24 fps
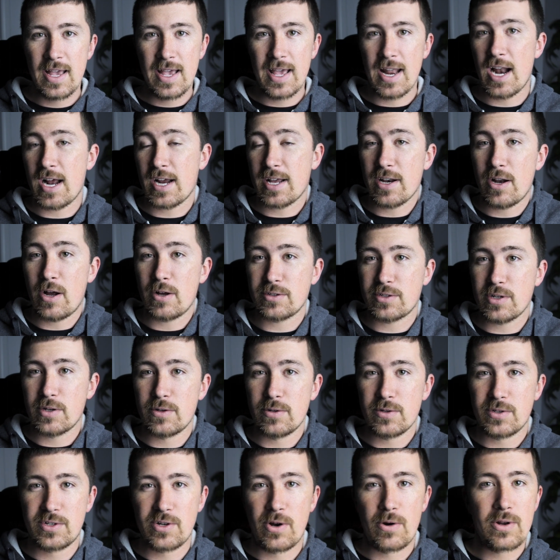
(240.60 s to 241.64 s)
And I can also
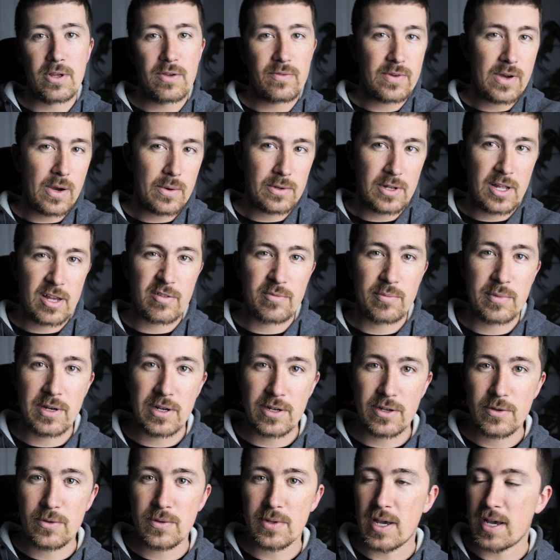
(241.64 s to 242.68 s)
do Sony if y'all would like for me
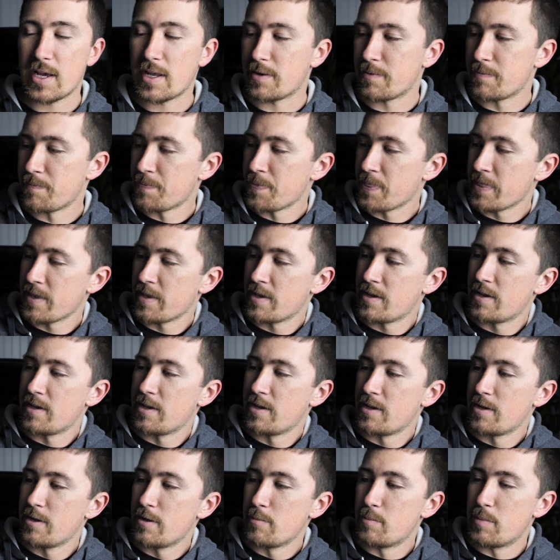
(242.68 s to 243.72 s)
to do that.
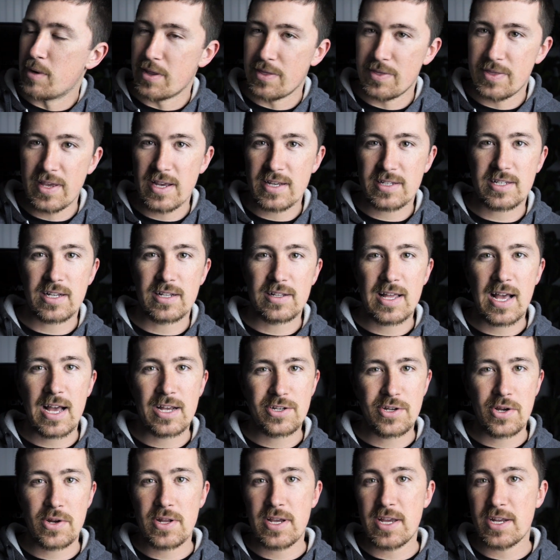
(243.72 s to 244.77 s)
But this
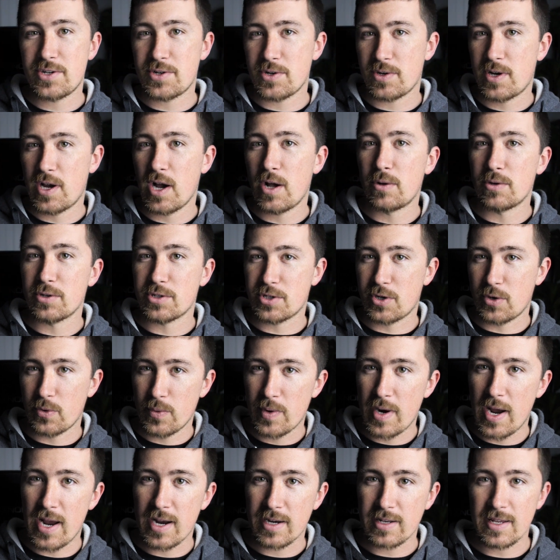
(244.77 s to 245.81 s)
allows you to get your colors
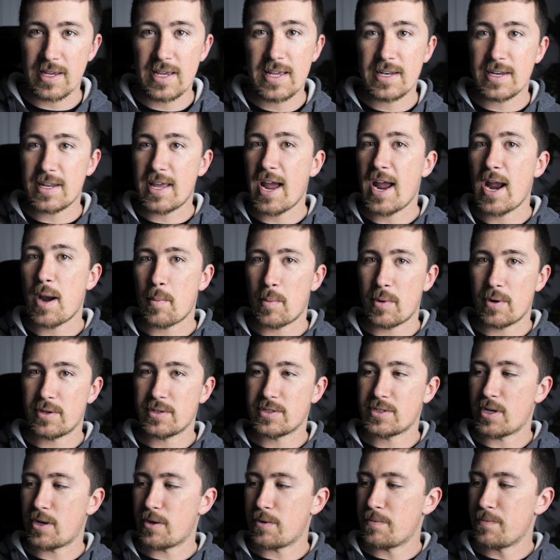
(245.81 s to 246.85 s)
correct in camera.
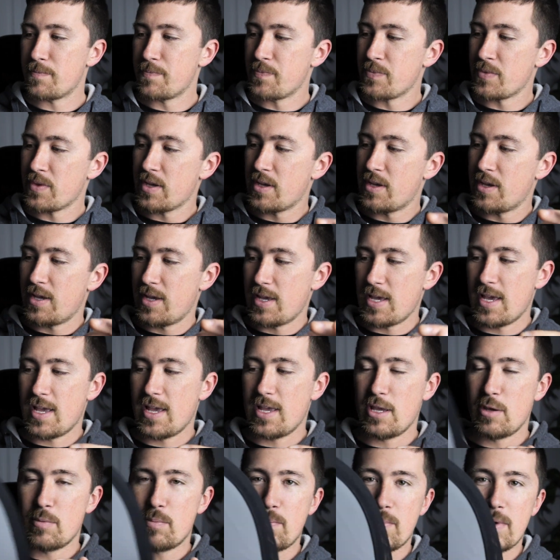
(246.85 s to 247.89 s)
So
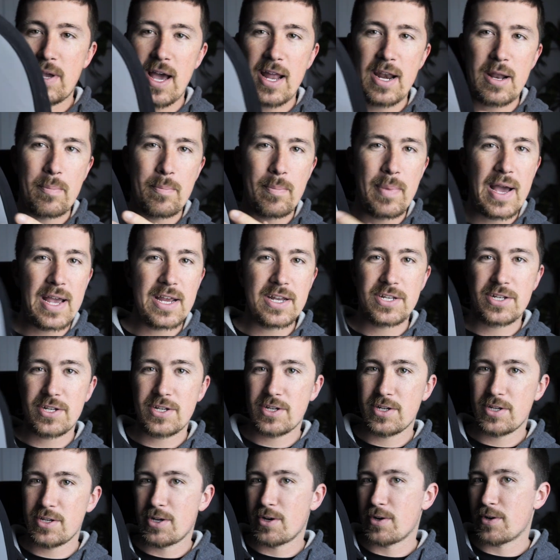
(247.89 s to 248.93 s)
you kind of
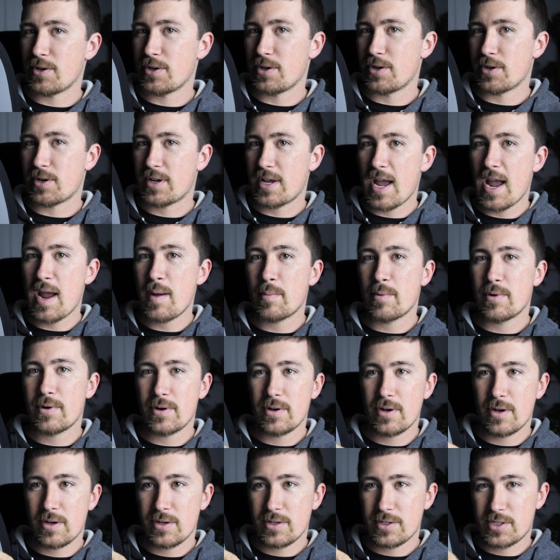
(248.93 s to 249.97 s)
base your
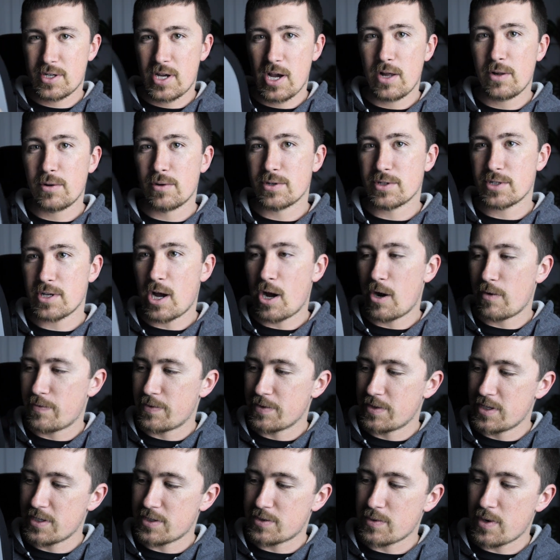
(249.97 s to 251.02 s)
camera's colors off
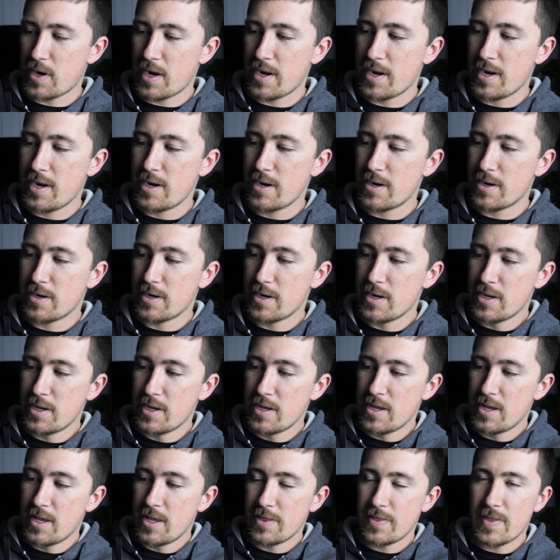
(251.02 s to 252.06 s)
of this right here.
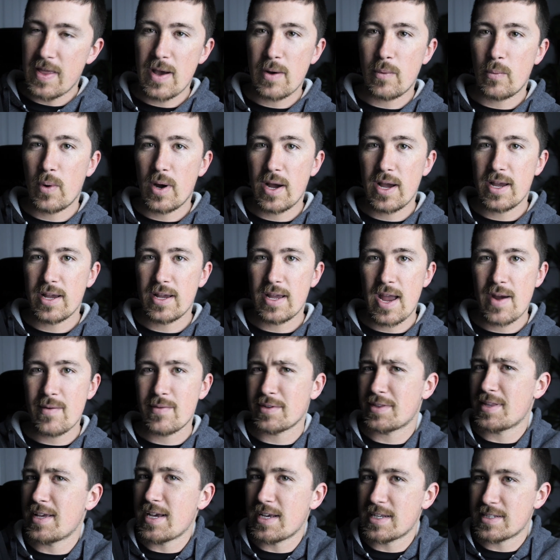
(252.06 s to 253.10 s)
That way
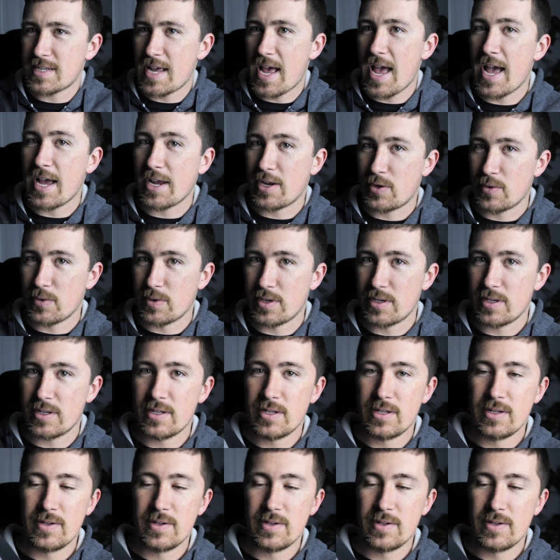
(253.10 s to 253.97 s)
everything is accurate.